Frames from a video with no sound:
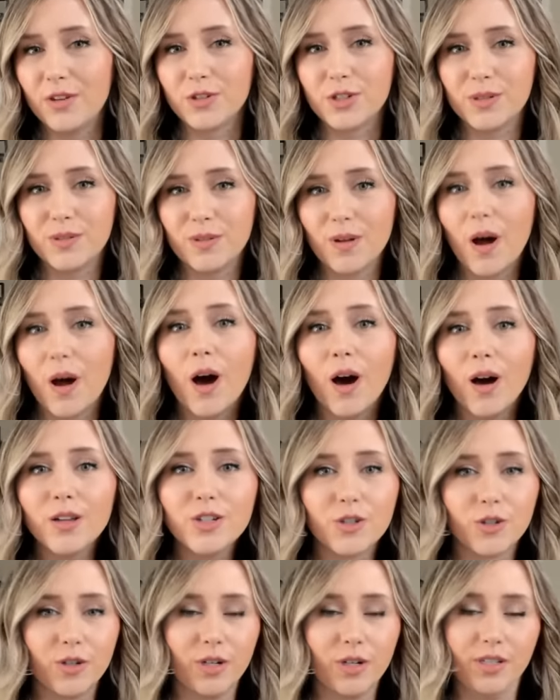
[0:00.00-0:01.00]
there's
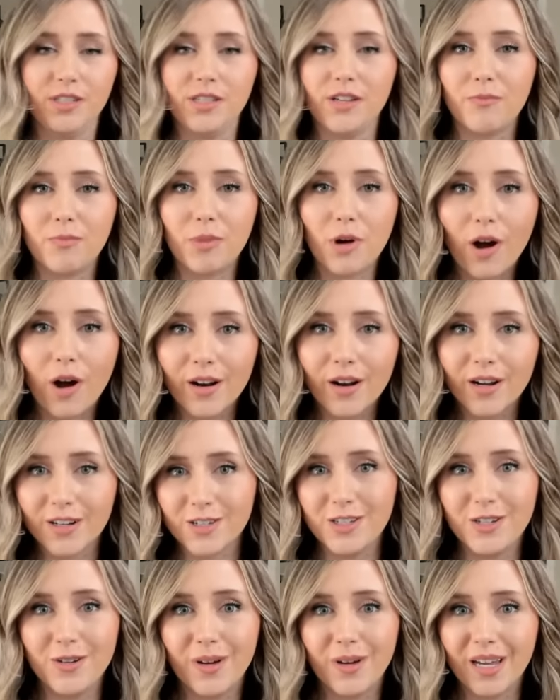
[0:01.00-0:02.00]
hundreds of
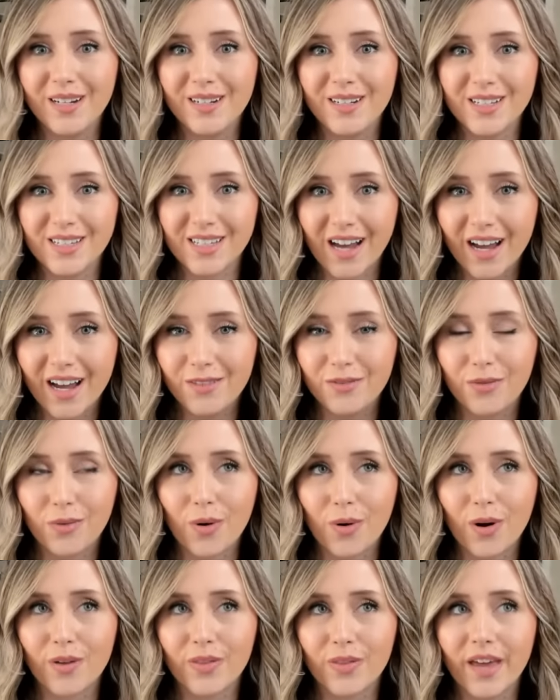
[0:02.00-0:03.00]
products you can design
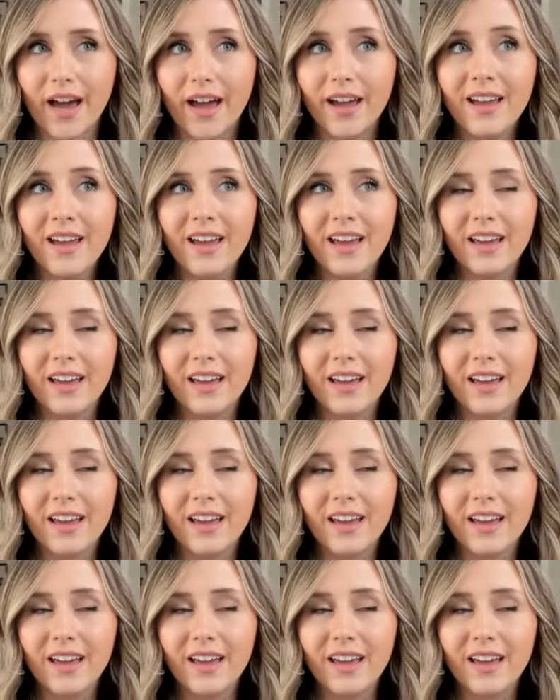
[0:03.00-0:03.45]
for that